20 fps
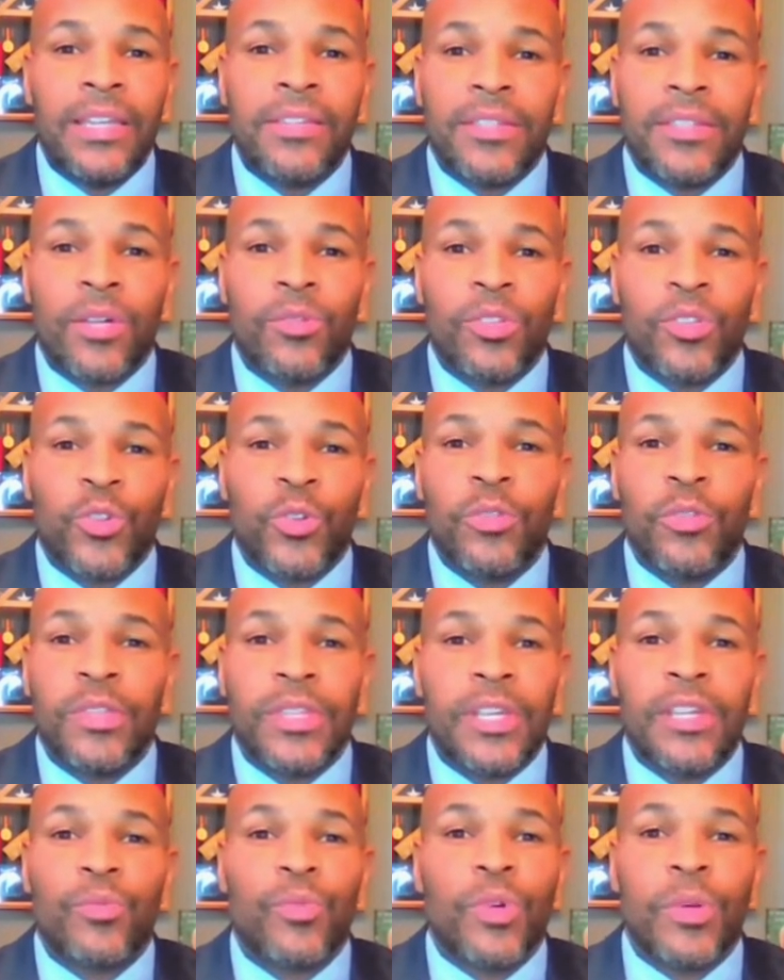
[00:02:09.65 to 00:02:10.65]
And so the
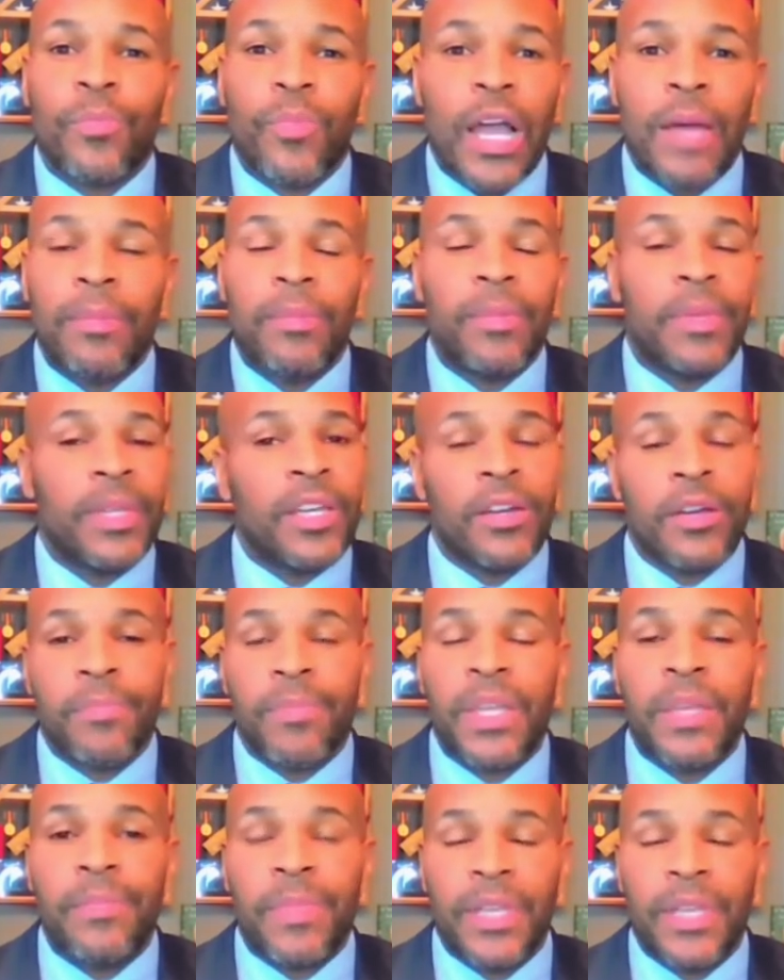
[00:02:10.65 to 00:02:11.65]
truth is we're probably going
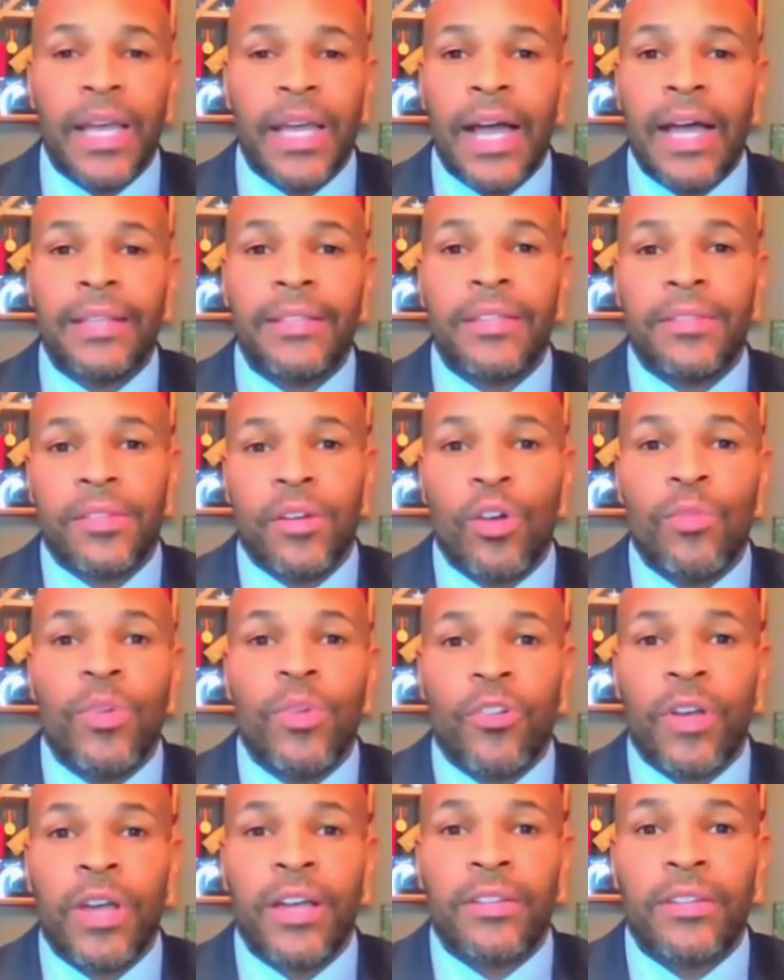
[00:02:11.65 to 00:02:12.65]
to be beyond this
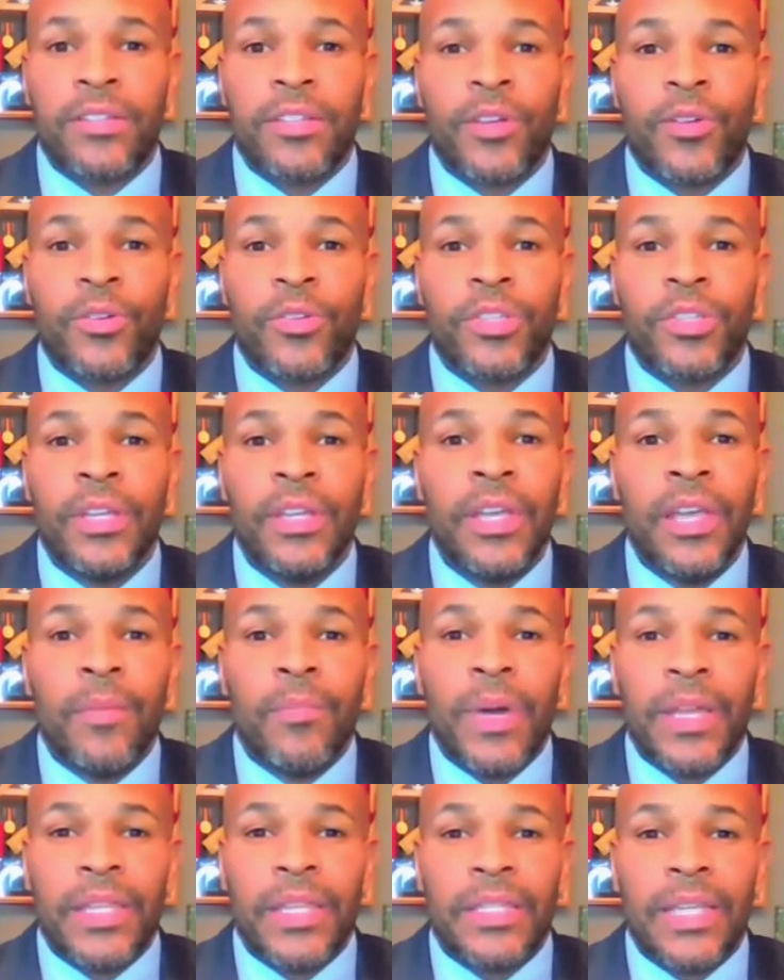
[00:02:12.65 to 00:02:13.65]
Omicron surge
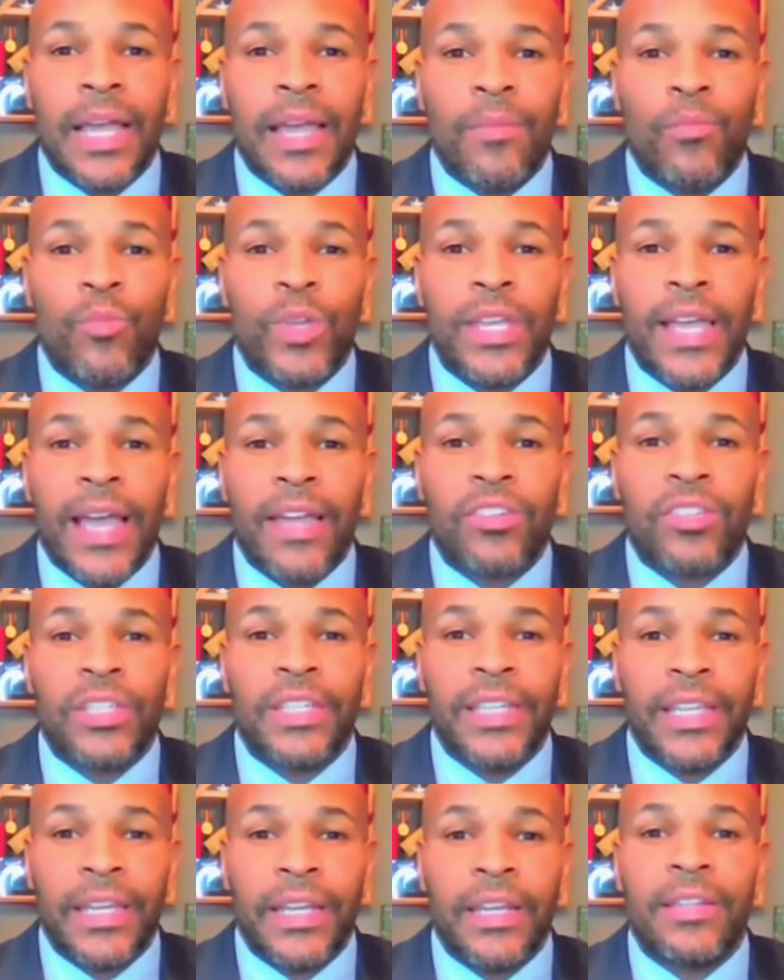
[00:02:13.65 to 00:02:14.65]
by the time we
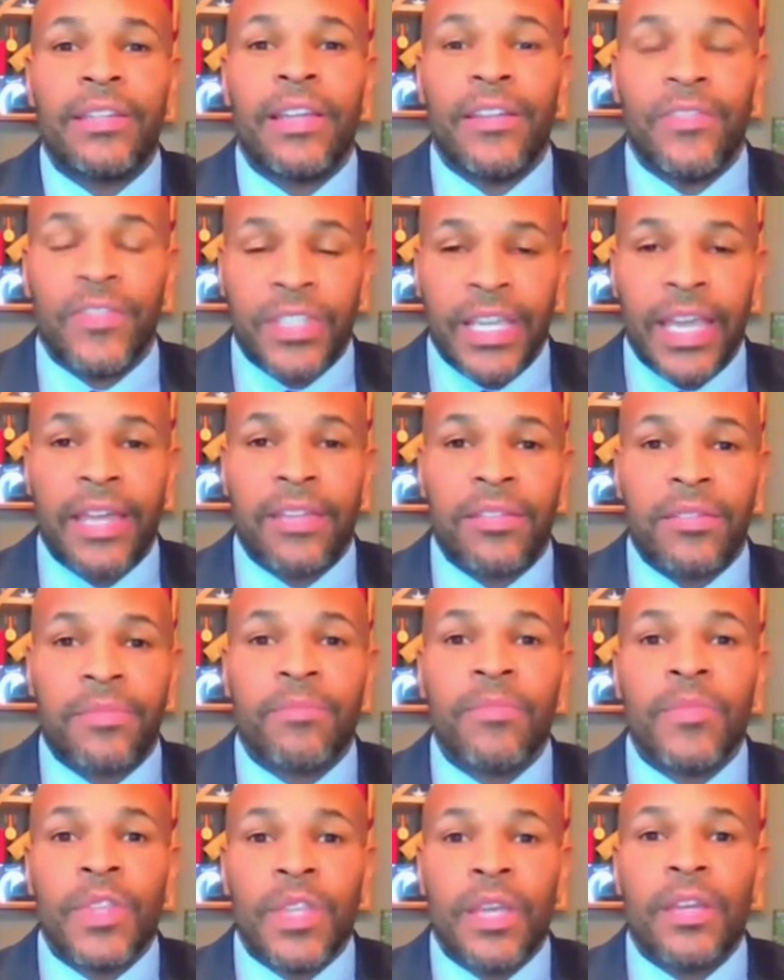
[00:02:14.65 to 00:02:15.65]
actually get enough
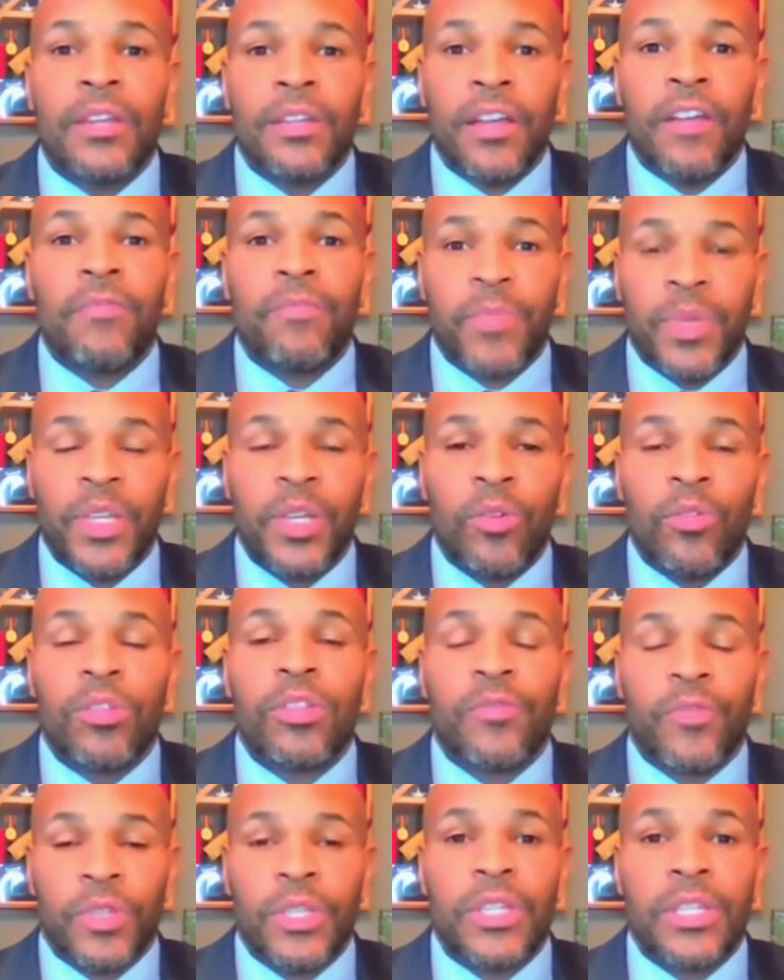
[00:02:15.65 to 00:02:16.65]
tests and enough
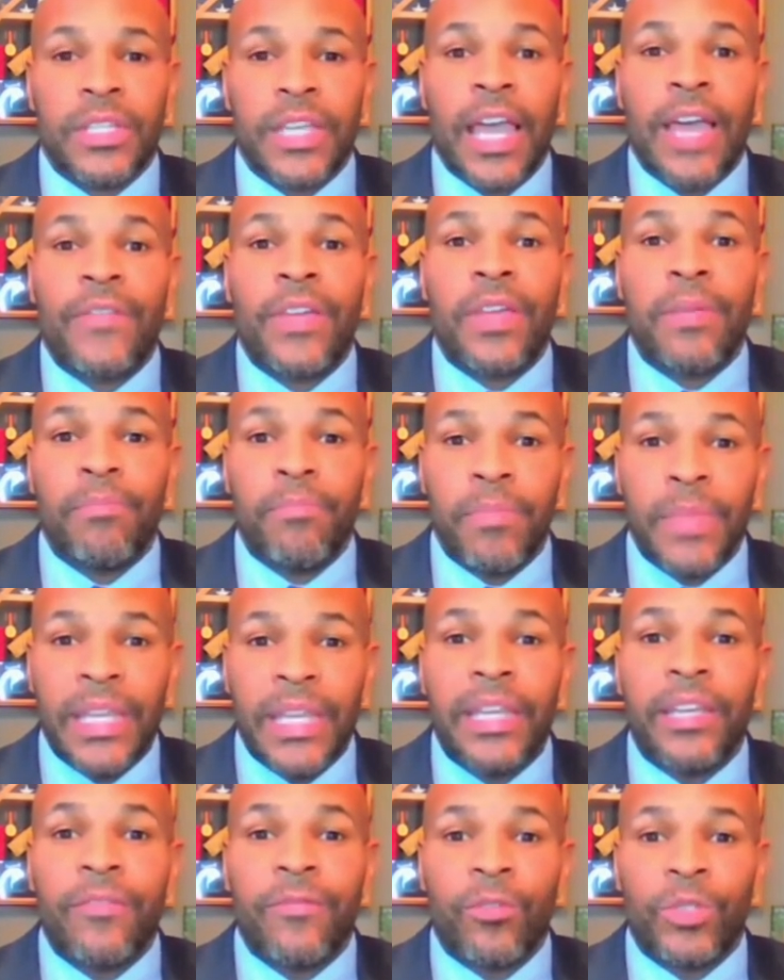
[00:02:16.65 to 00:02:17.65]
pills for this to have a
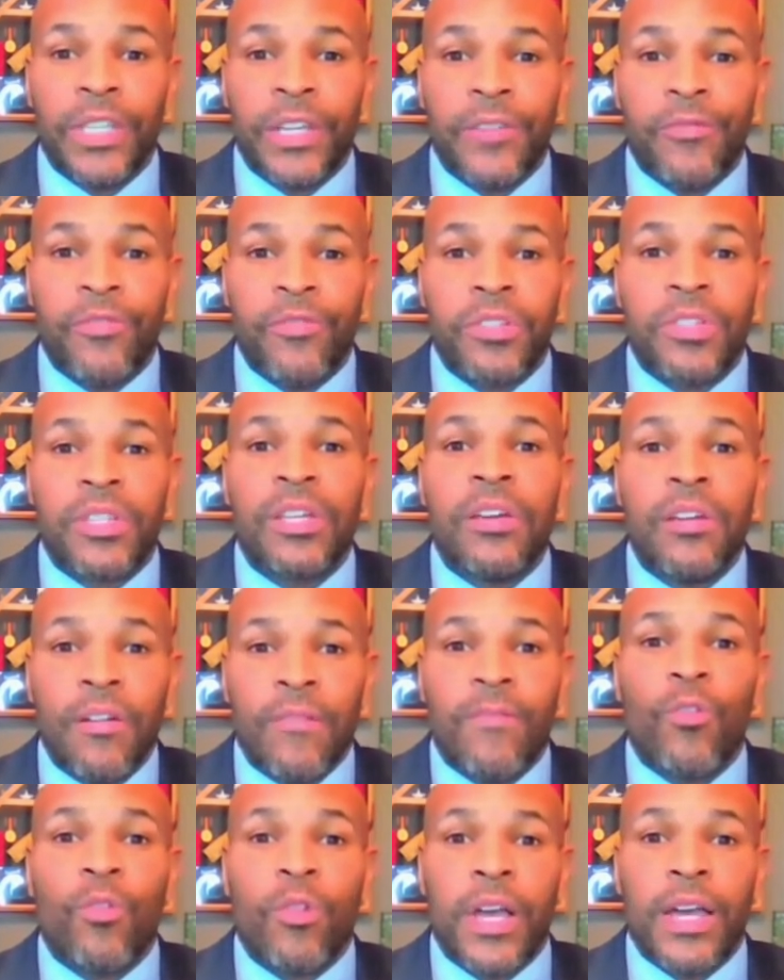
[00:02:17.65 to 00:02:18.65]
meaningful difference
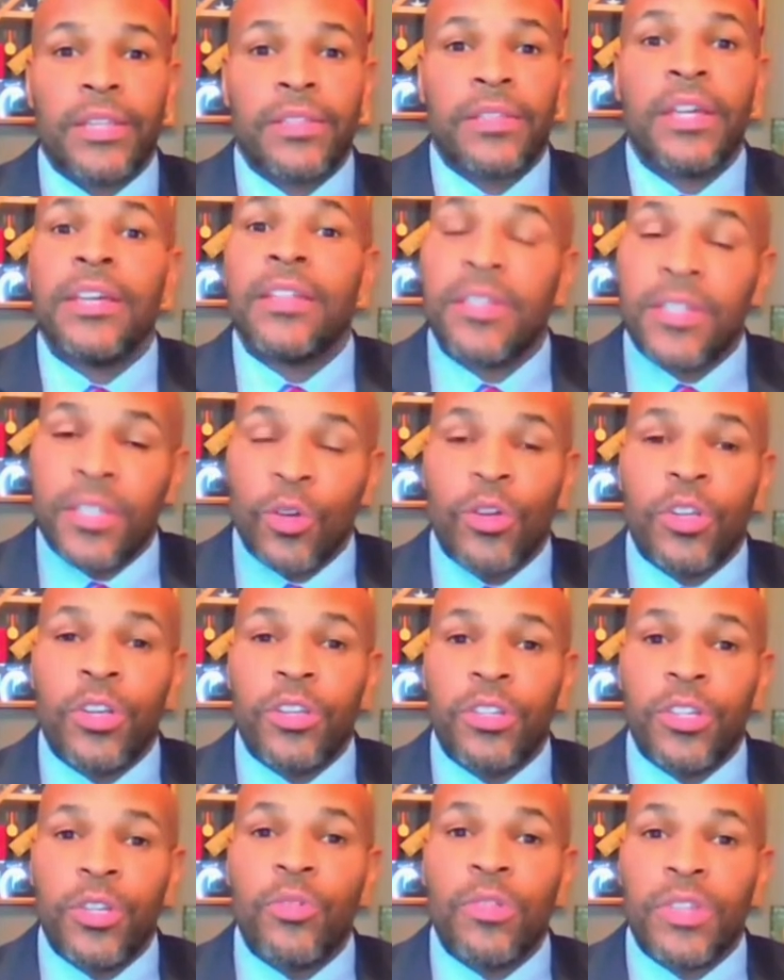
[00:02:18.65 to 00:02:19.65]
for us.
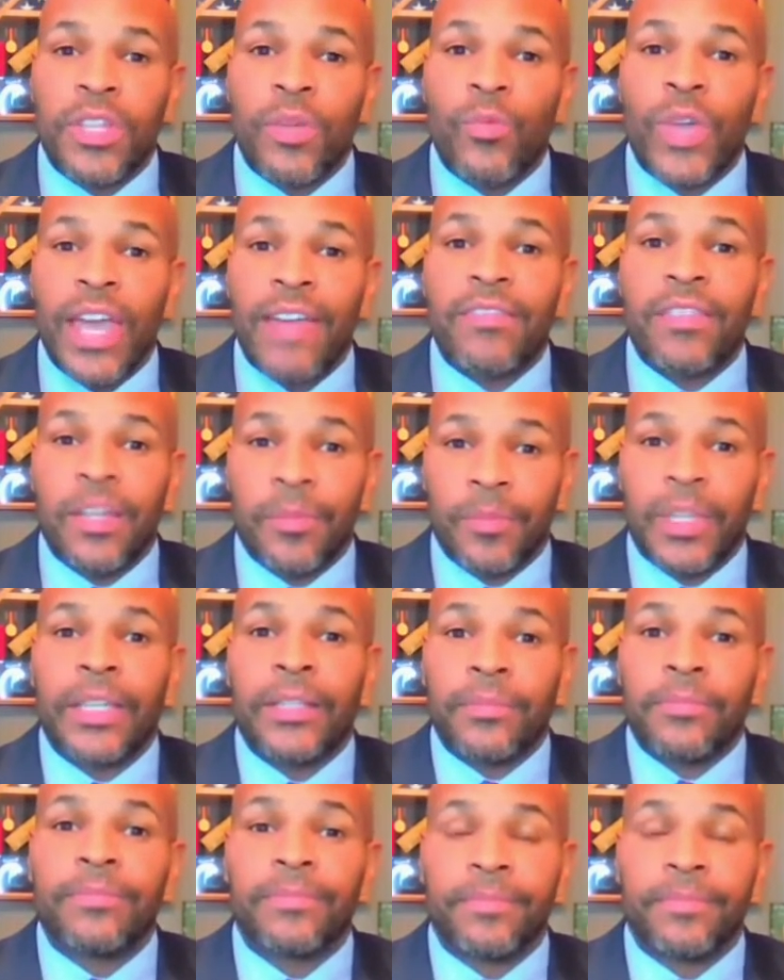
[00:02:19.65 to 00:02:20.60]
Good news that we have something.